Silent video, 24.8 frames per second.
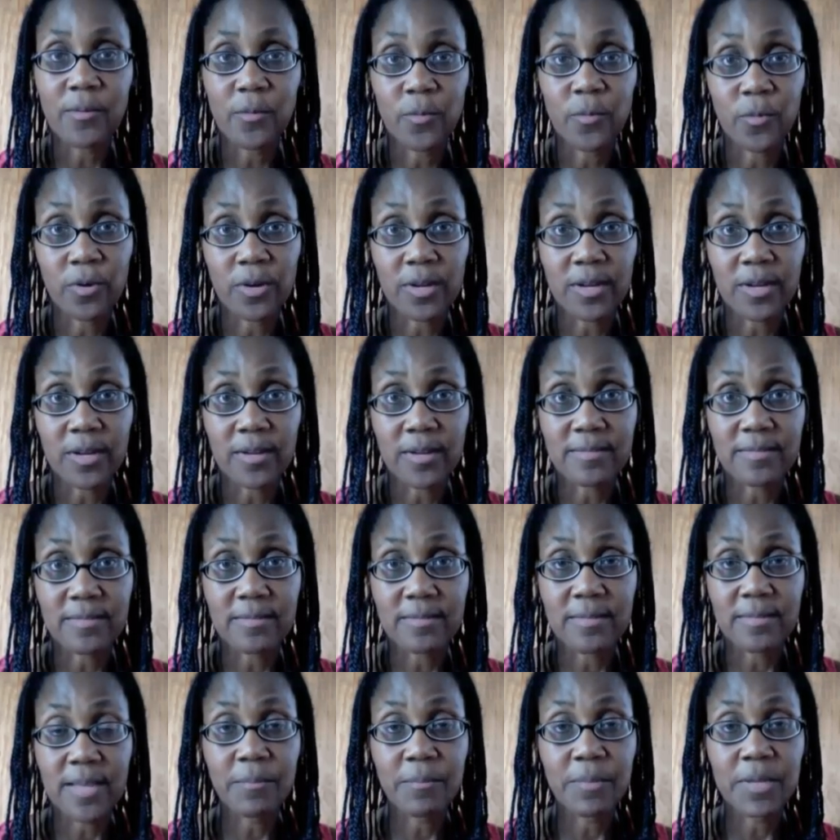warnings,
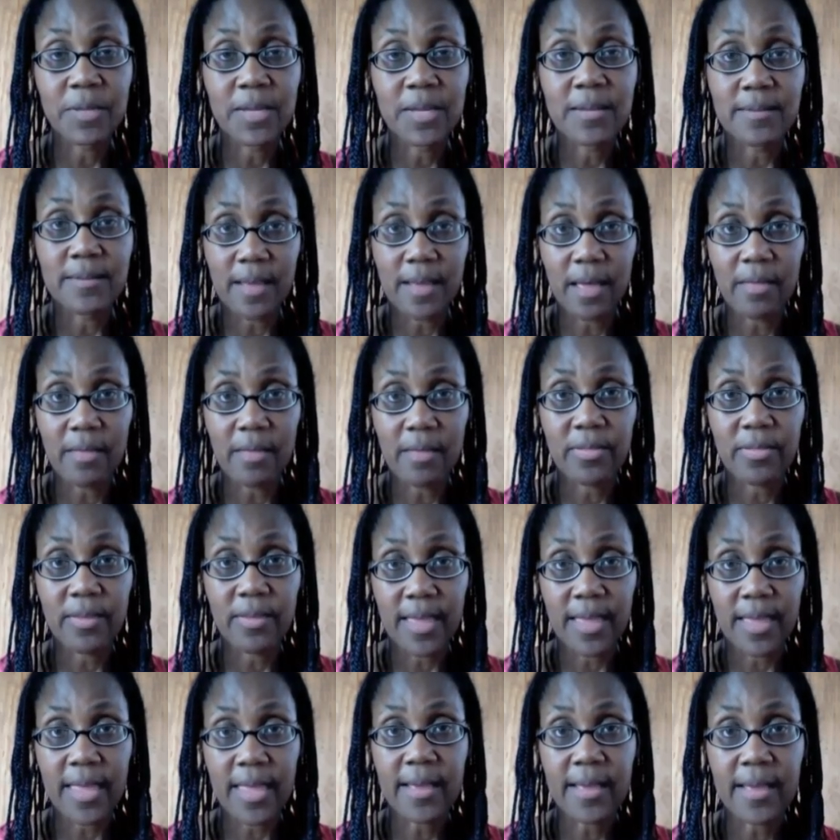namely death
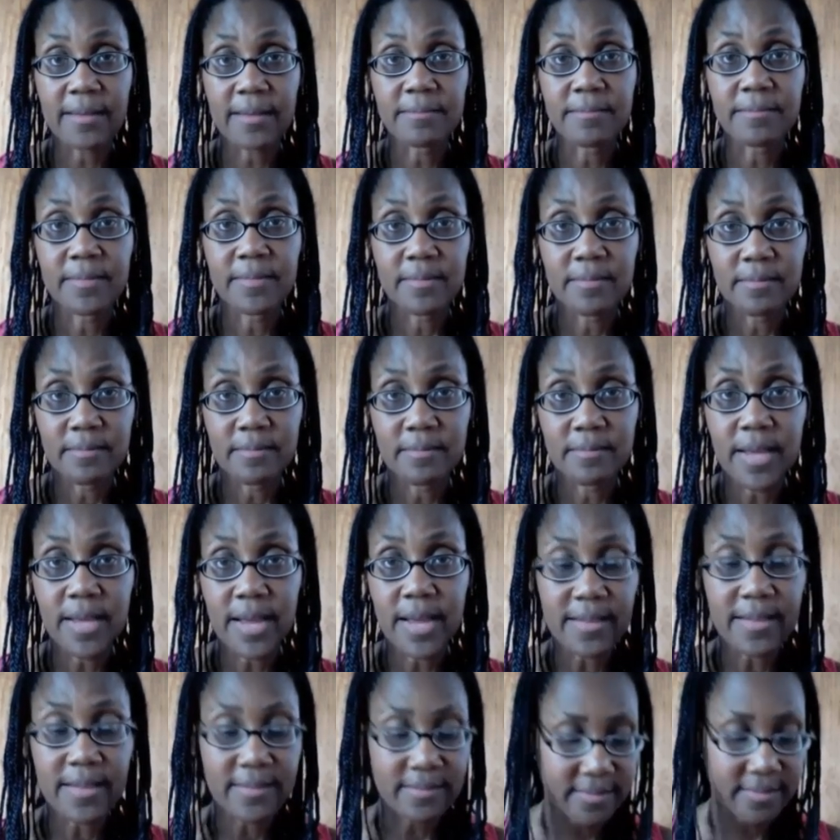and
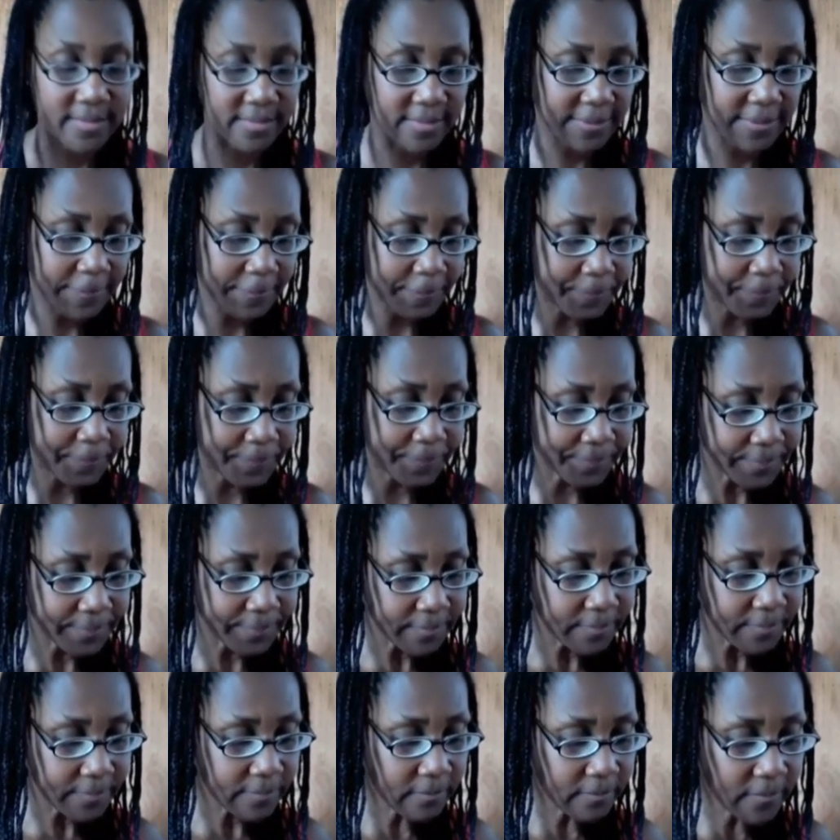dialysis.
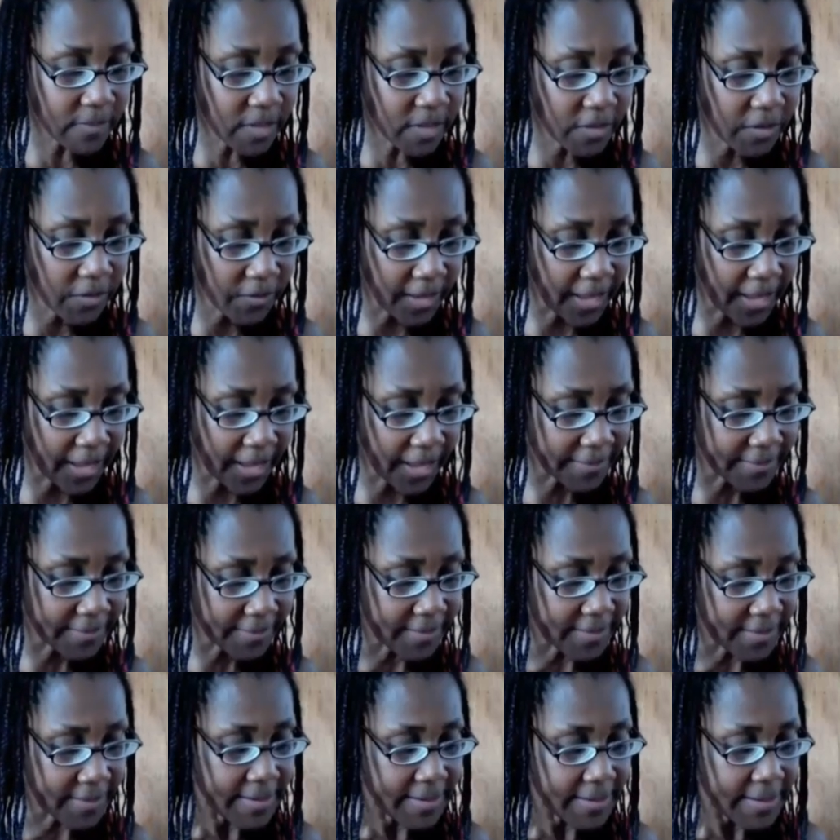Okay,
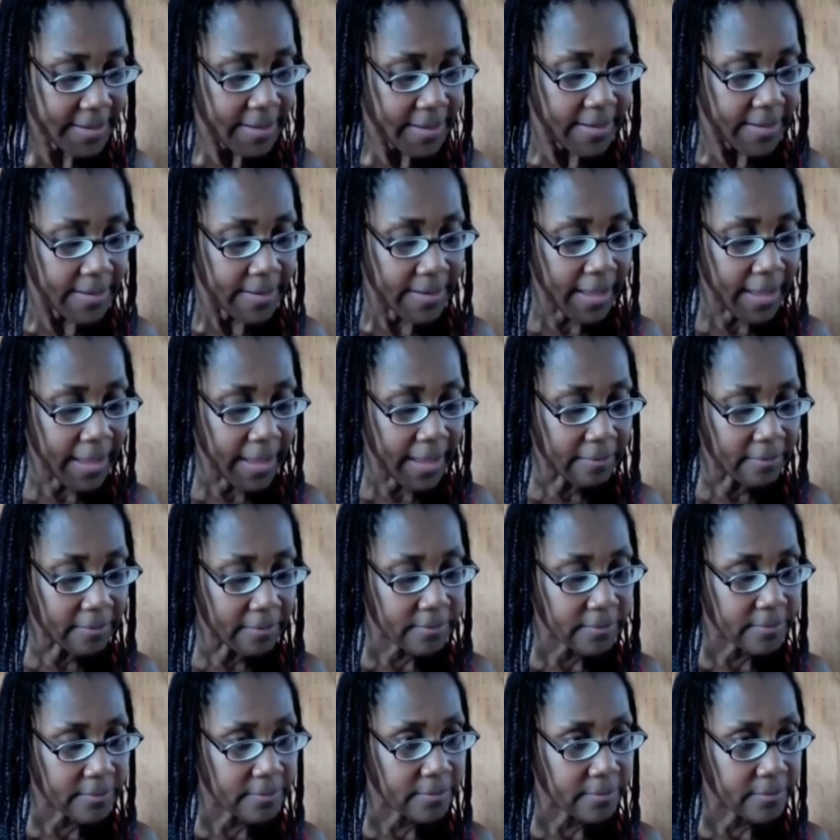Now,
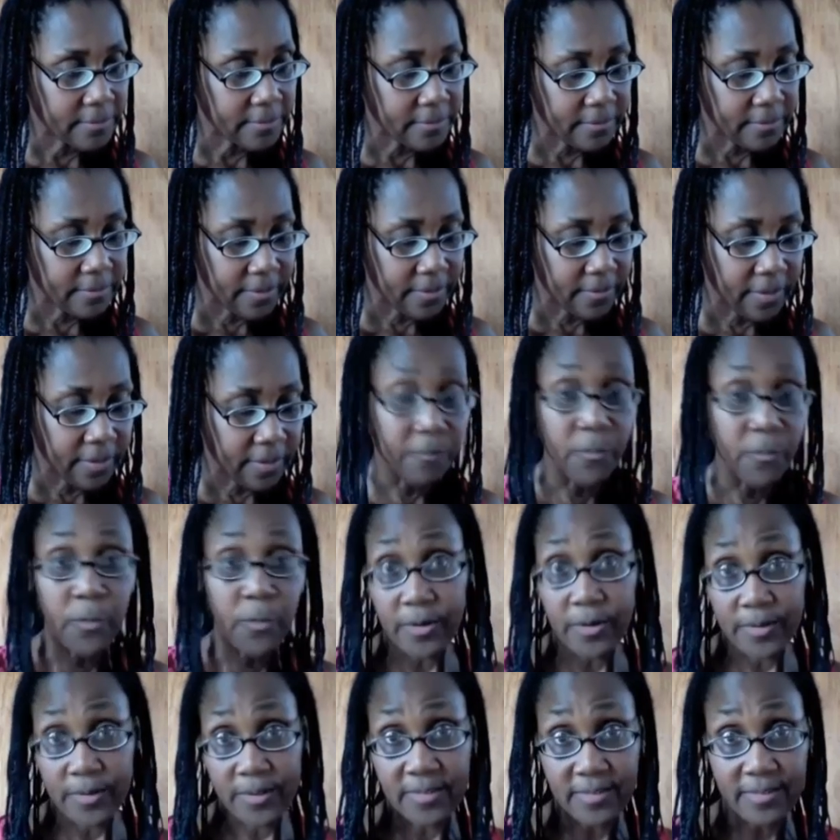we have
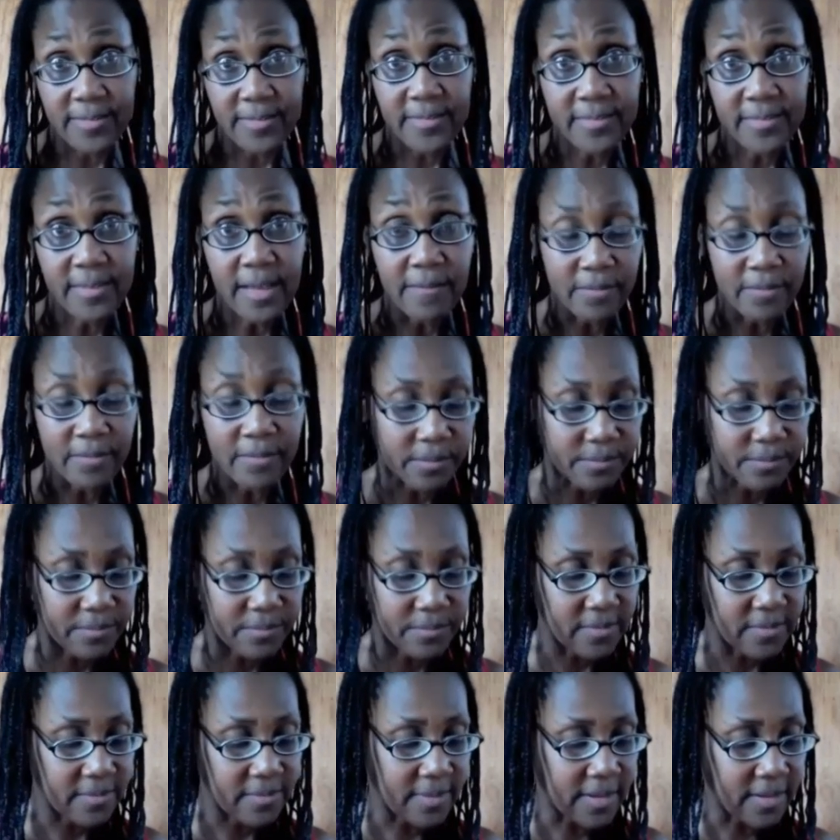more in this envelope.
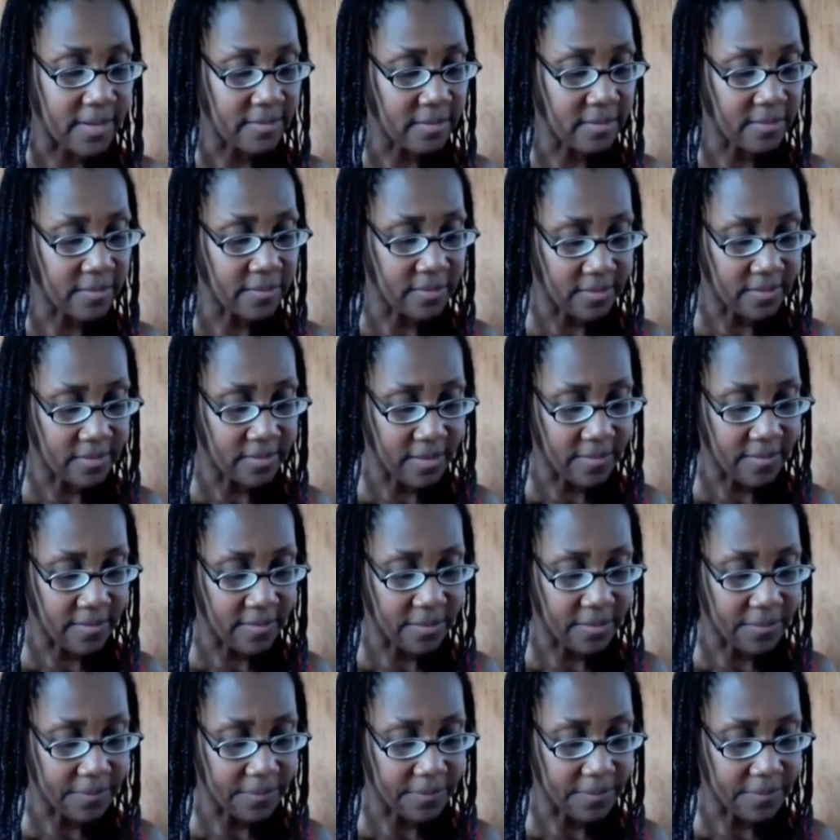There's a lot of stuff in this envelope.